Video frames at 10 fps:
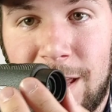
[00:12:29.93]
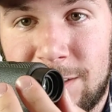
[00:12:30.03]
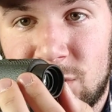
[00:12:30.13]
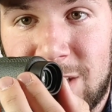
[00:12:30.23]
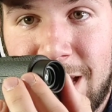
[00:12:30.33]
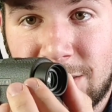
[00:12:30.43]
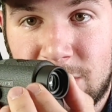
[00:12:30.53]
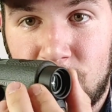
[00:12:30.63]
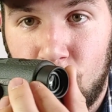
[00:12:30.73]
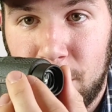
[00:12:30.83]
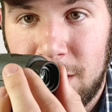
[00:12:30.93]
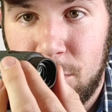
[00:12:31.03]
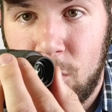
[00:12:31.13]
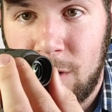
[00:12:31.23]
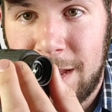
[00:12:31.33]
it just has a little
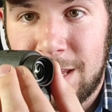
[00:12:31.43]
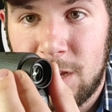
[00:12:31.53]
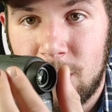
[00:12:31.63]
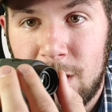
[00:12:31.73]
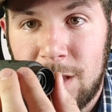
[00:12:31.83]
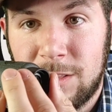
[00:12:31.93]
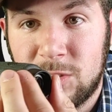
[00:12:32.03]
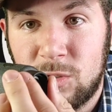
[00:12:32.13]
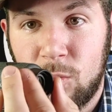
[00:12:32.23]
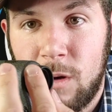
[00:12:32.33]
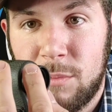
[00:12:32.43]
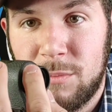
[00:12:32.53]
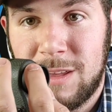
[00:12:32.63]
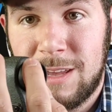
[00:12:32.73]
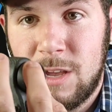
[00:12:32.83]
peephole right here. This little rubber
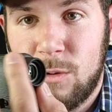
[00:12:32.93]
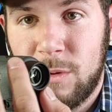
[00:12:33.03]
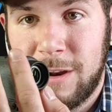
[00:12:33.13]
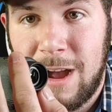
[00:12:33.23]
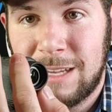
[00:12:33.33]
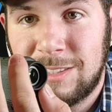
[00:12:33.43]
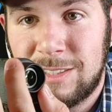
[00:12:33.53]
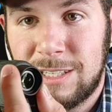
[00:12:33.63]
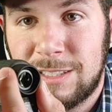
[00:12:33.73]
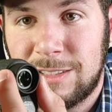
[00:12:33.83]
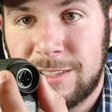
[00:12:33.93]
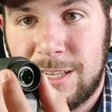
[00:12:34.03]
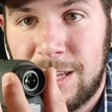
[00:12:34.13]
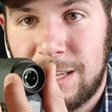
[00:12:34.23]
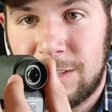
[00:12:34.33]
bit where your eye
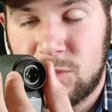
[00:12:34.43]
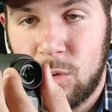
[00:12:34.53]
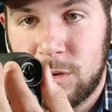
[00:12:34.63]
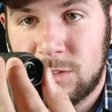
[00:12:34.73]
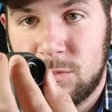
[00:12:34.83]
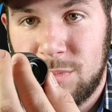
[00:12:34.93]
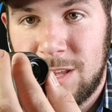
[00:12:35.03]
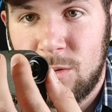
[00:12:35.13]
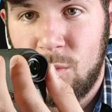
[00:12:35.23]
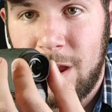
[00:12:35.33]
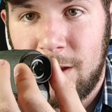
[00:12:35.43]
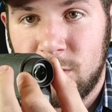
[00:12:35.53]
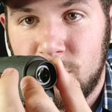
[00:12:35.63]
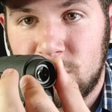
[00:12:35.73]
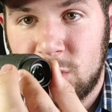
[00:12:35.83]
sits is going to be where
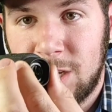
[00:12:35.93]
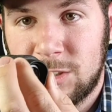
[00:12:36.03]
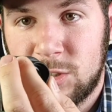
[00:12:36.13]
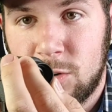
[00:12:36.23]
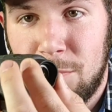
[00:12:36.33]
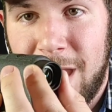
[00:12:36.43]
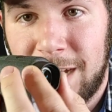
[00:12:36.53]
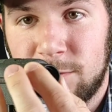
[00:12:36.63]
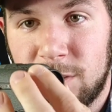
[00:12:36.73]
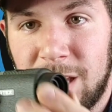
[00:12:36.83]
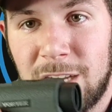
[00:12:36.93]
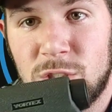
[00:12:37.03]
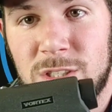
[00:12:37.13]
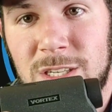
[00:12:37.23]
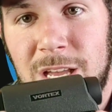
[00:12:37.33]
you adjust your
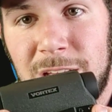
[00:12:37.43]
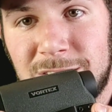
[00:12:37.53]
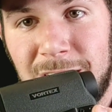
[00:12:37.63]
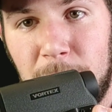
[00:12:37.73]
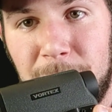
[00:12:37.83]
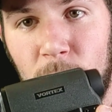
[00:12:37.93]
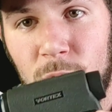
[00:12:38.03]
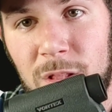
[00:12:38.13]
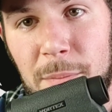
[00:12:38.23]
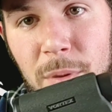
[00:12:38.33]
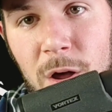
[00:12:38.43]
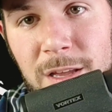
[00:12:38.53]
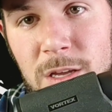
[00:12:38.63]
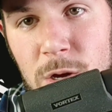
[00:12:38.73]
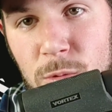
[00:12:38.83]
magnification. It's got a belt clip on it,